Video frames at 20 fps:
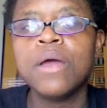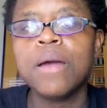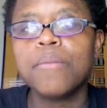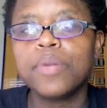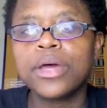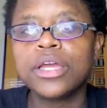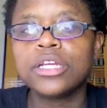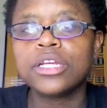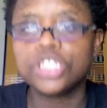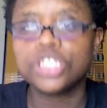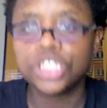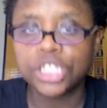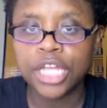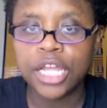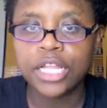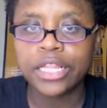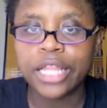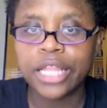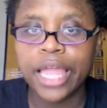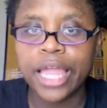But
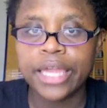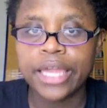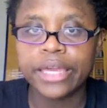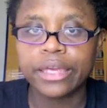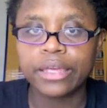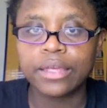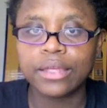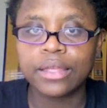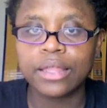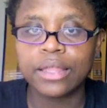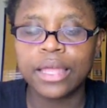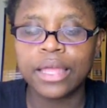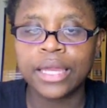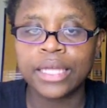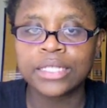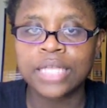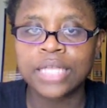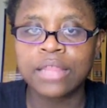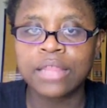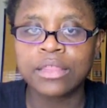shit like
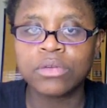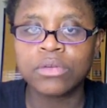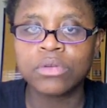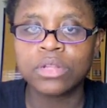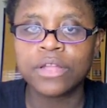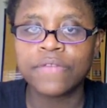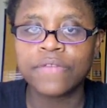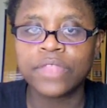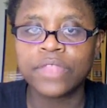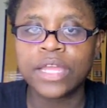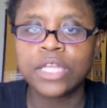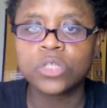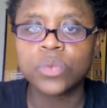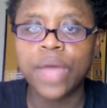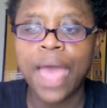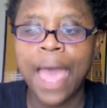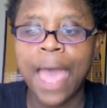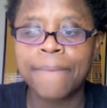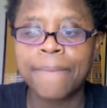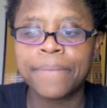at South Oak Cliff, things
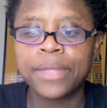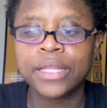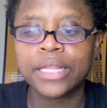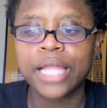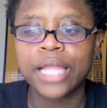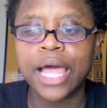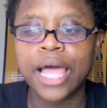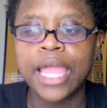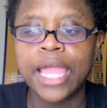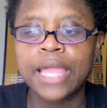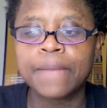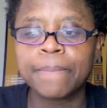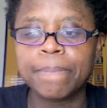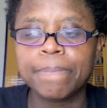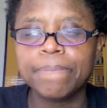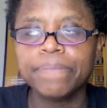would happen like